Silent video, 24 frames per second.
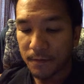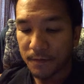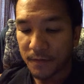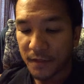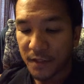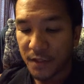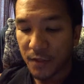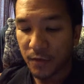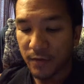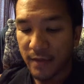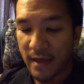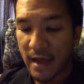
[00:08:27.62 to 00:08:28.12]

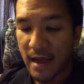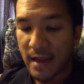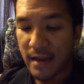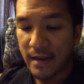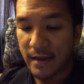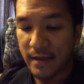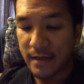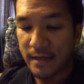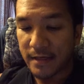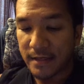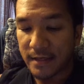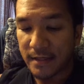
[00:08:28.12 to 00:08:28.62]
So
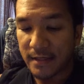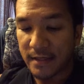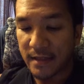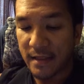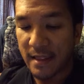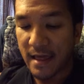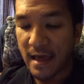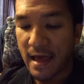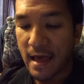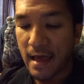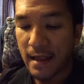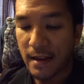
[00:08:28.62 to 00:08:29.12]
that is
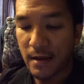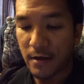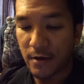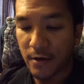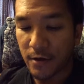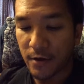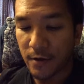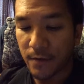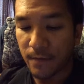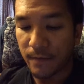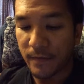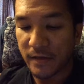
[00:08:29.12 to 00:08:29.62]
that.
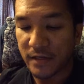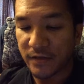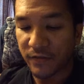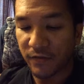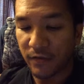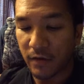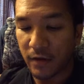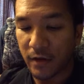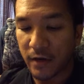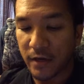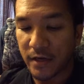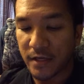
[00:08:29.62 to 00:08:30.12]
As
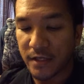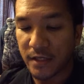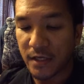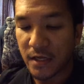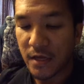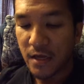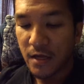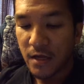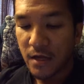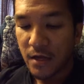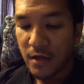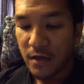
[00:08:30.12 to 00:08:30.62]
far as
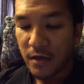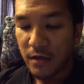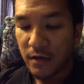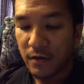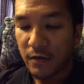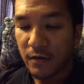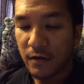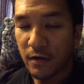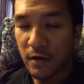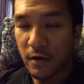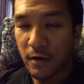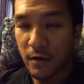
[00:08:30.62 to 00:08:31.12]

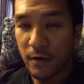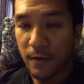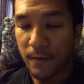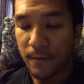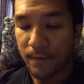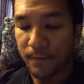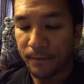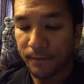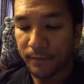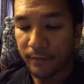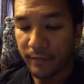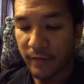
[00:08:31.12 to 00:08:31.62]

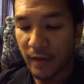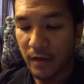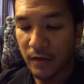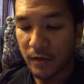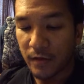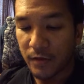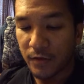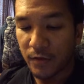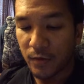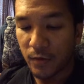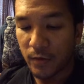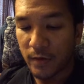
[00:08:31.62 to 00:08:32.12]

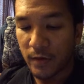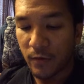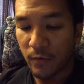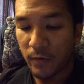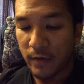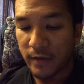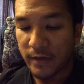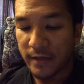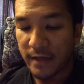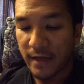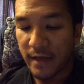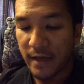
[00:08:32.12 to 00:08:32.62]
the
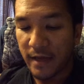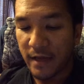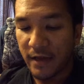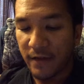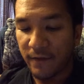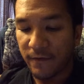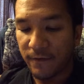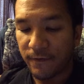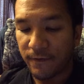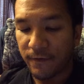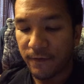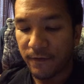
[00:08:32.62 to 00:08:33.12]

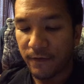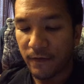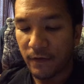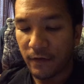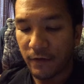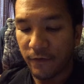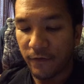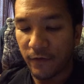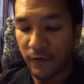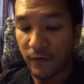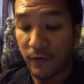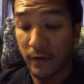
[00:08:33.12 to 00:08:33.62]
21-day,
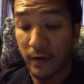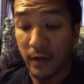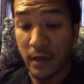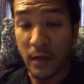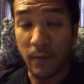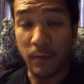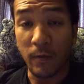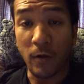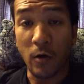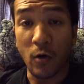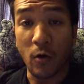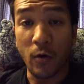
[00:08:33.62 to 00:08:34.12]
if you can
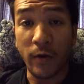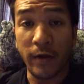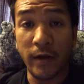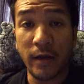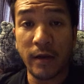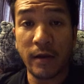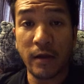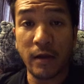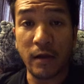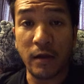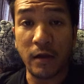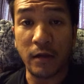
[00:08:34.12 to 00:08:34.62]
keep
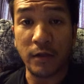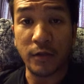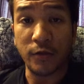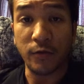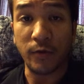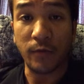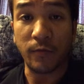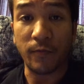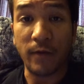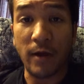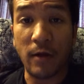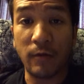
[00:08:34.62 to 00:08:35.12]
going,
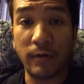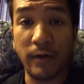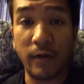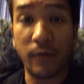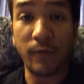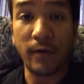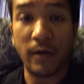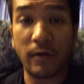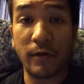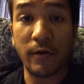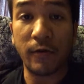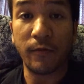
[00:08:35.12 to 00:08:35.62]
doing round
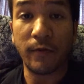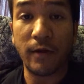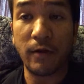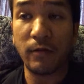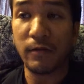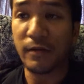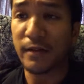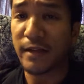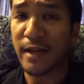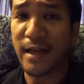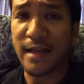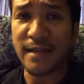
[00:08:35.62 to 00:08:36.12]
and round and
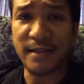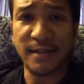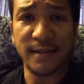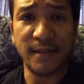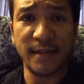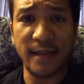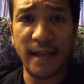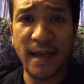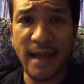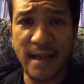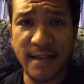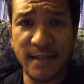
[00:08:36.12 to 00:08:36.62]
round.
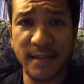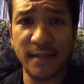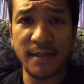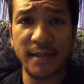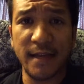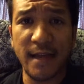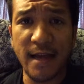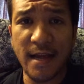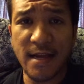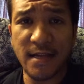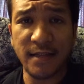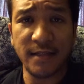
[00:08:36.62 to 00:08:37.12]
Yes, yes,
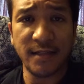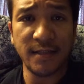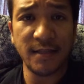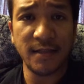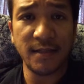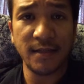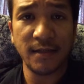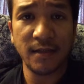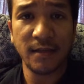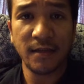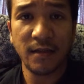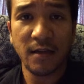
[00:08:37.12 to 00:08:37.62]

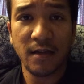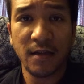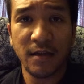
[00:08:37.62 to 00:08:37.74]
yes.